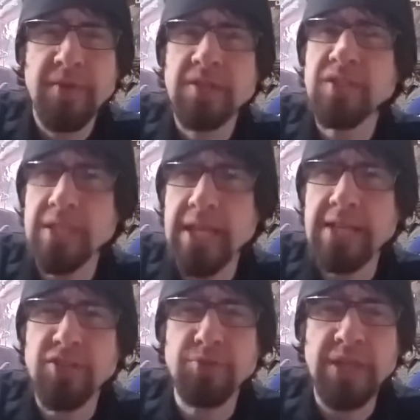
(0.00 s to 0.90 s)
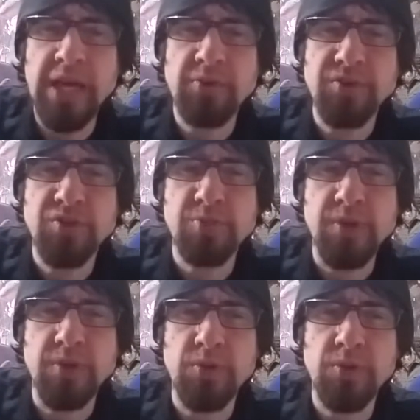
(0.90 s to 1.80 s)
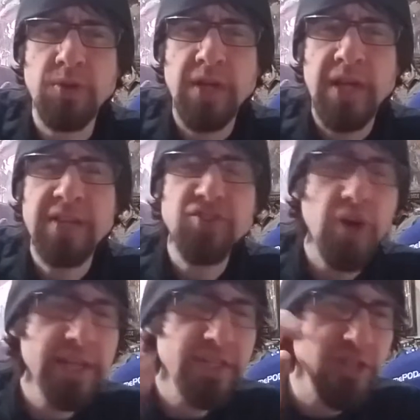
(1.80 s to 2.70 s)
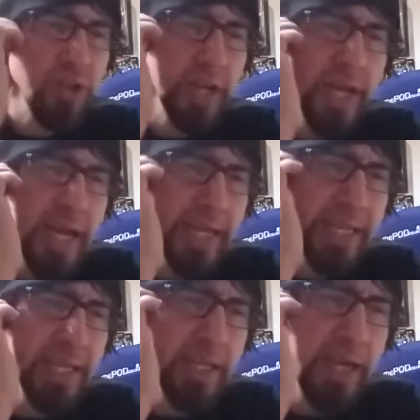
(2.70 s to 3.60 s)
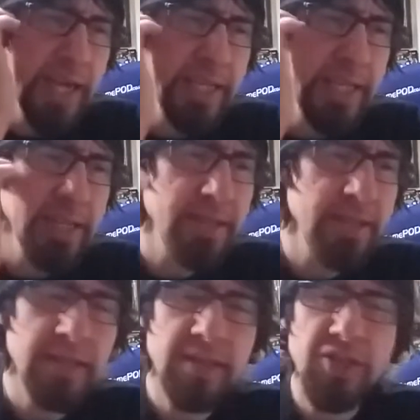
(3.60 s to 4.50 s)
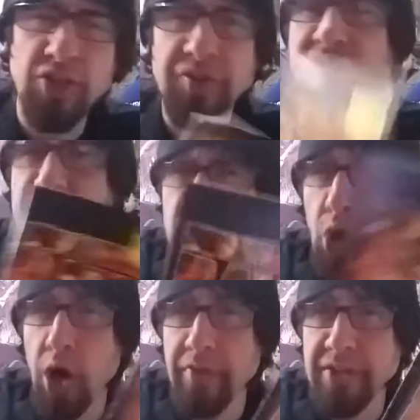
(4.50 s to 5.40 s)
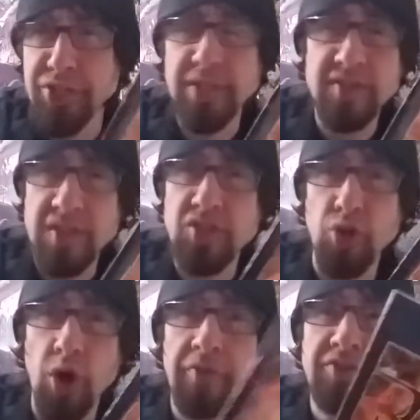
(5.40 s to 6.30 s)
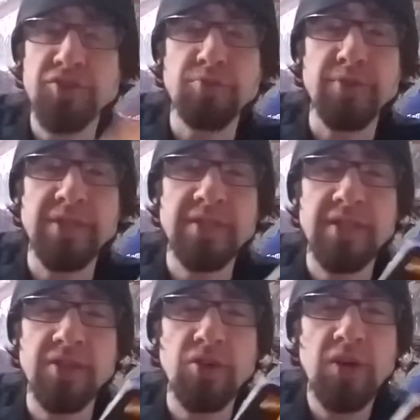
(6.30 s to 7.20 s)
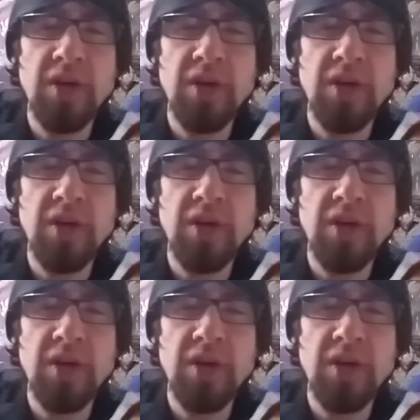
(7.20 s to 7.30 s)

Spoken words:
Sent that to me. That was super cool. And so I just thought, hey, I'd get the, you know, this is on the Genesis and on the Super Nintendo.